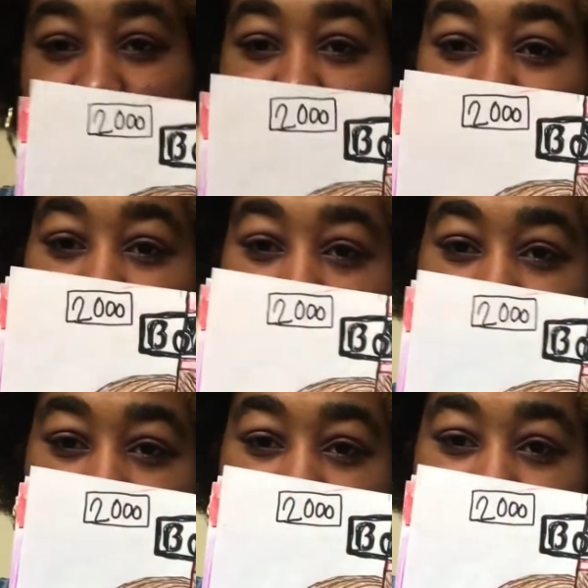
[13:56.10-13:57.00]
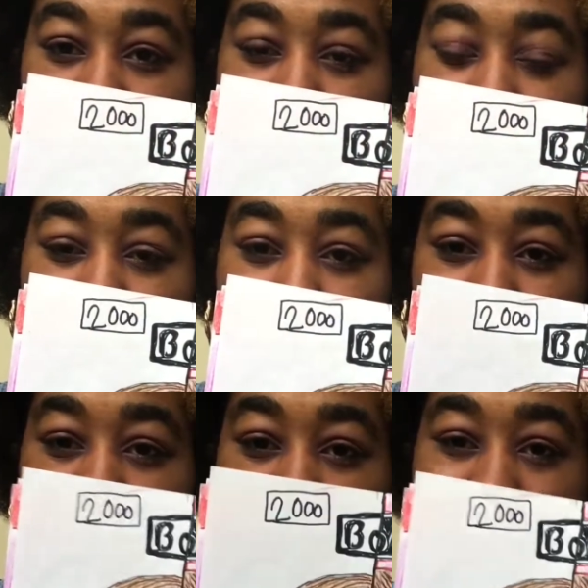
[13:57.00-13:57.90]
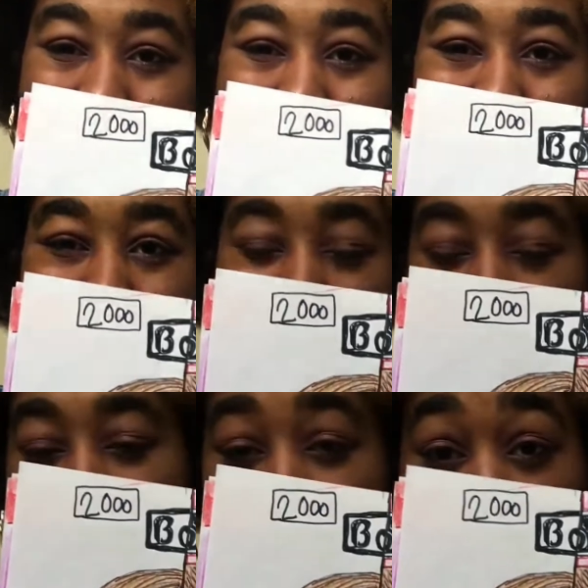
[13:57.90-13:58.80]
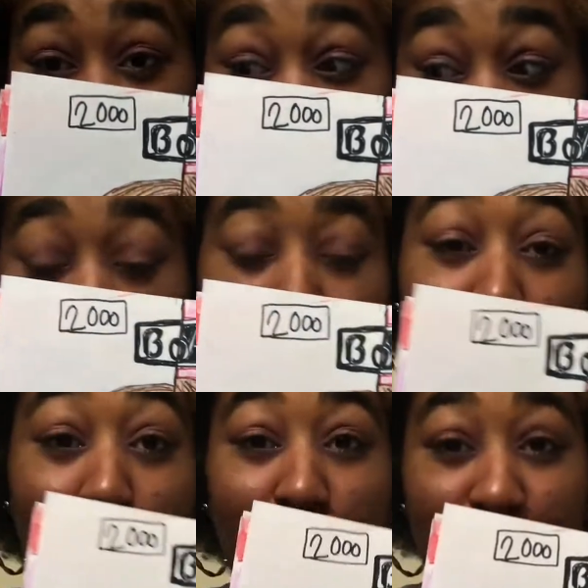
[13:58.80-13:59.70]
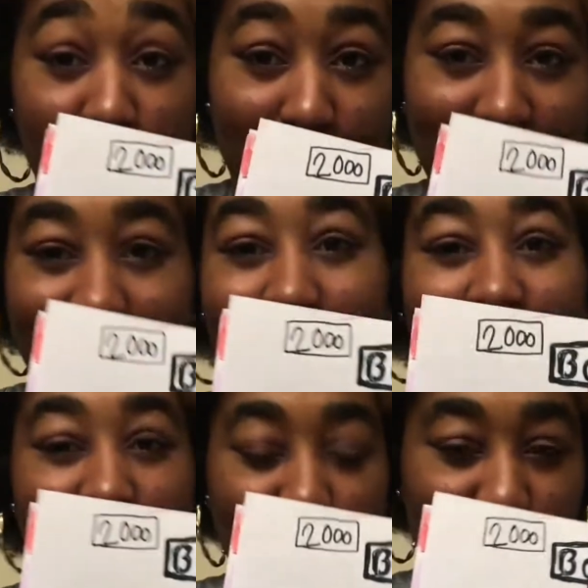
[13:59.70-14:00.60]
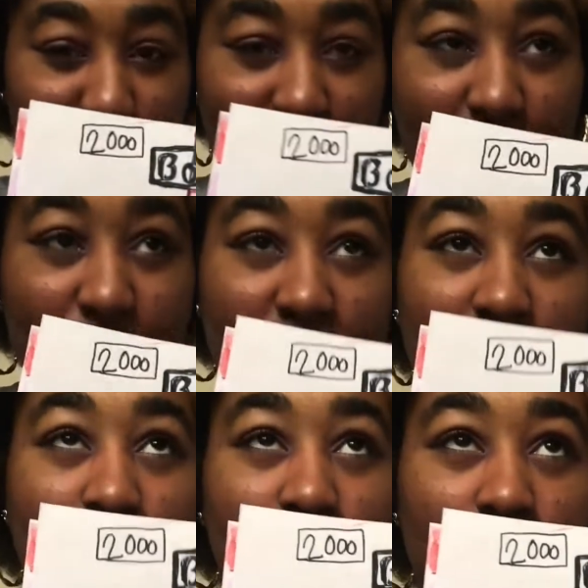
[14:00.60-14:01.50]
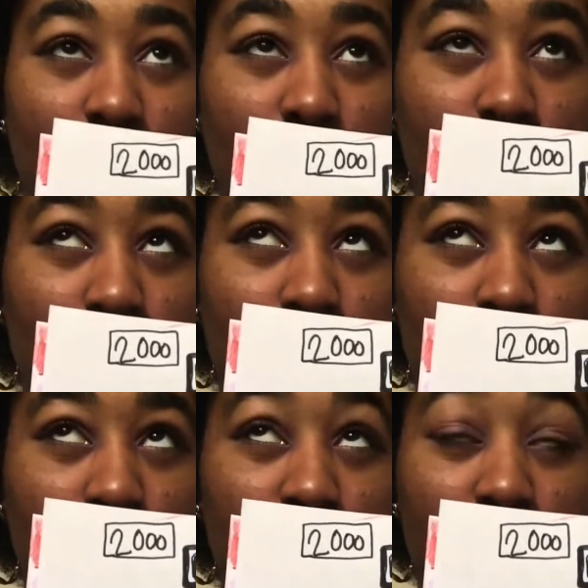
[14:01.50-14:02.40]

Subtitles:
like half her face like when she was 13. Now she's like, I don't know how old she was. Do the math. It's been 20 years. So